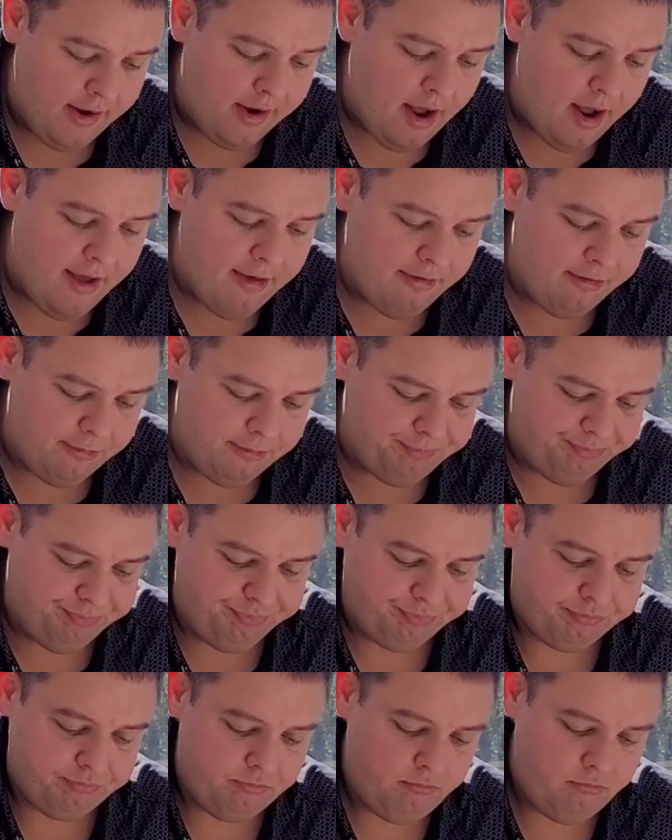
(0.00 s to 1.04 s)
guys,
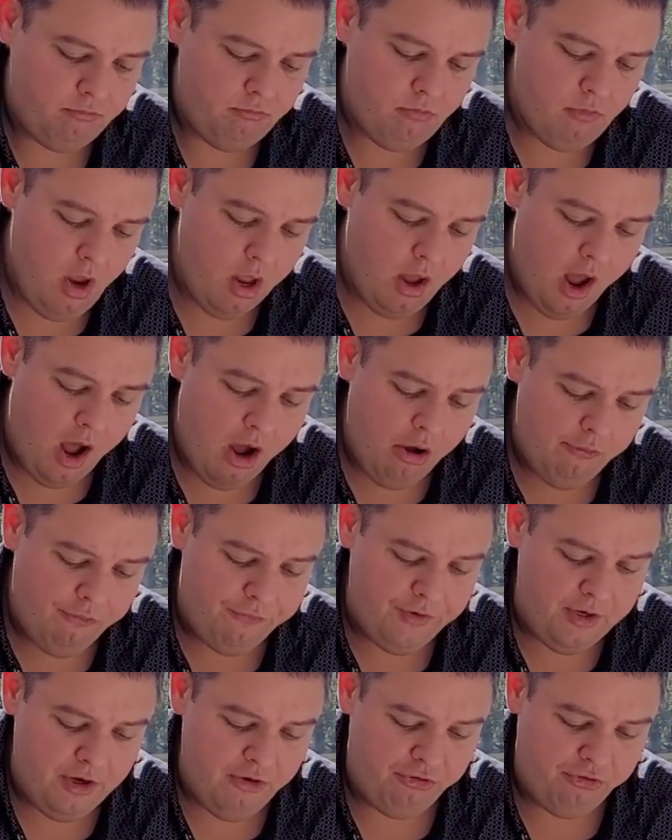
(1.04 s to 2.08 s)
I'll
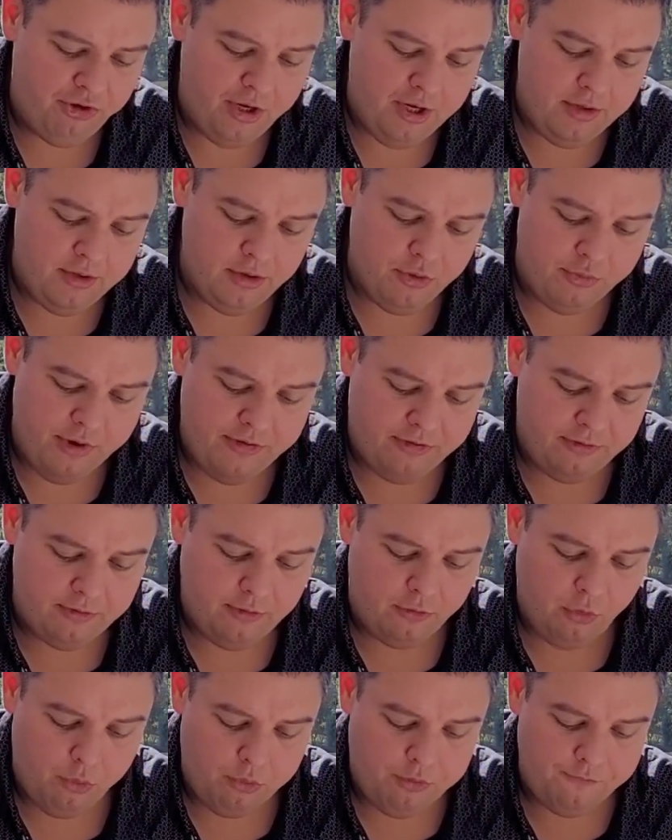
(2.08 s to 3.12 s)
finish eating the rest of
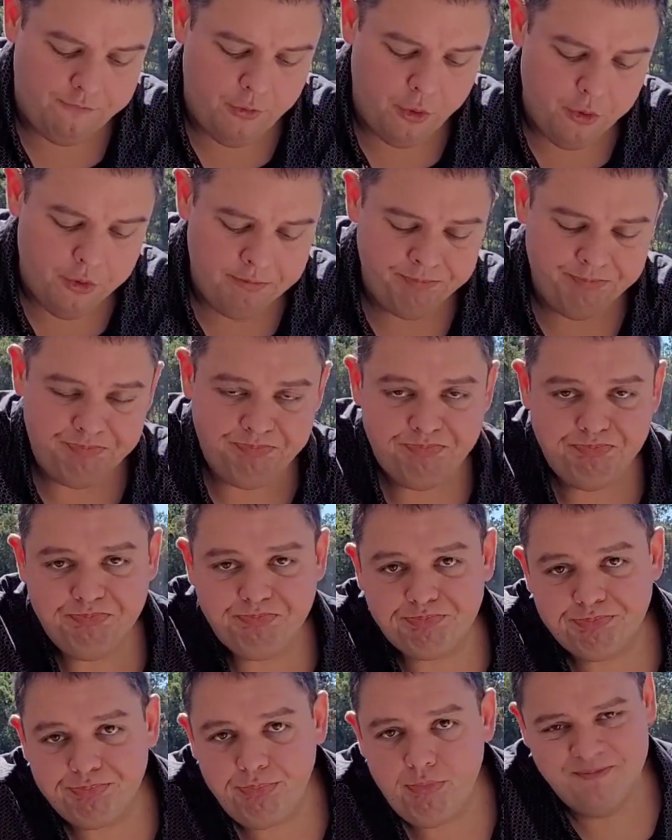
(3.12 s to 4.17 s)
this awesome food
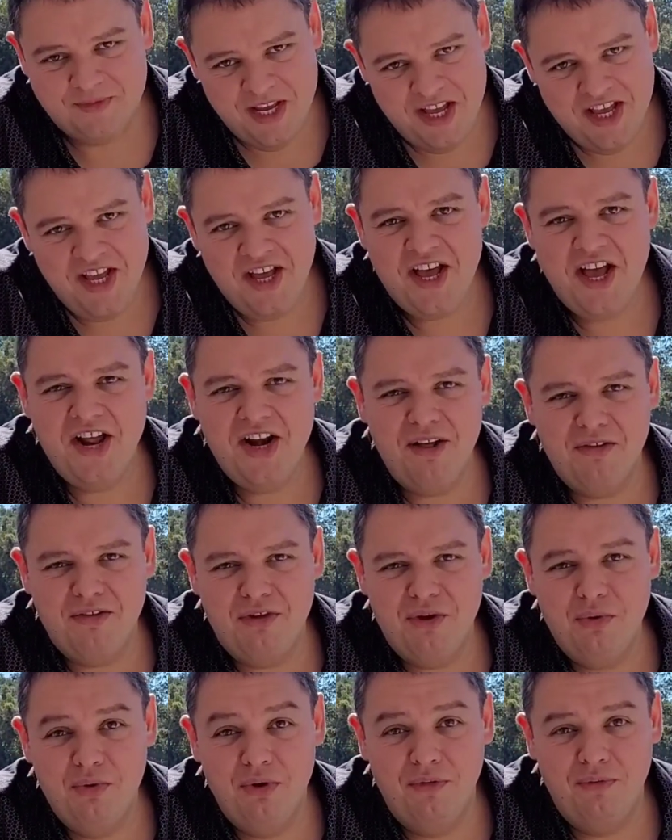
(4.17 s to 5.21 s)
and I'll
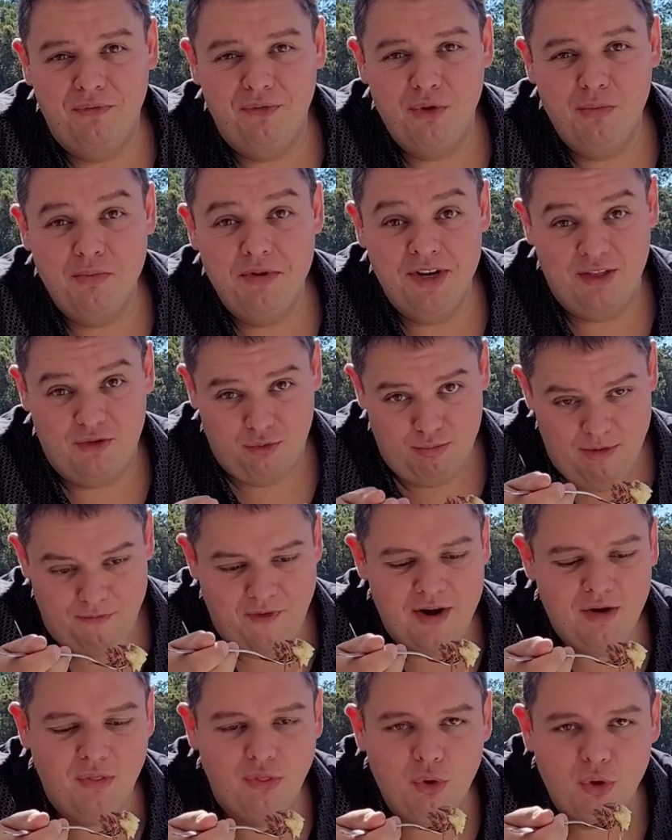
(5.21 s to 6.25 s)
see you in a few minutes with my
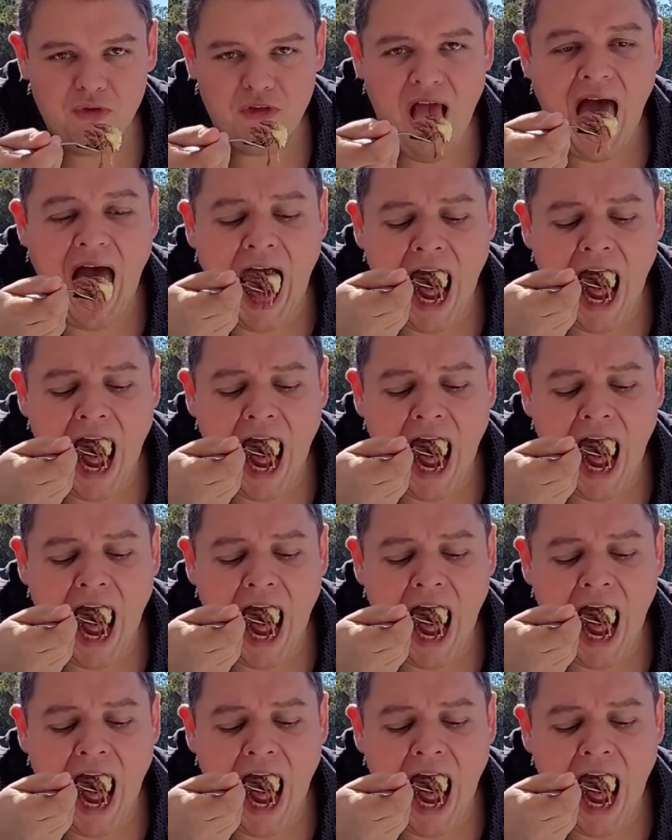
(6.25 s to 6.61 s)
final thoughts.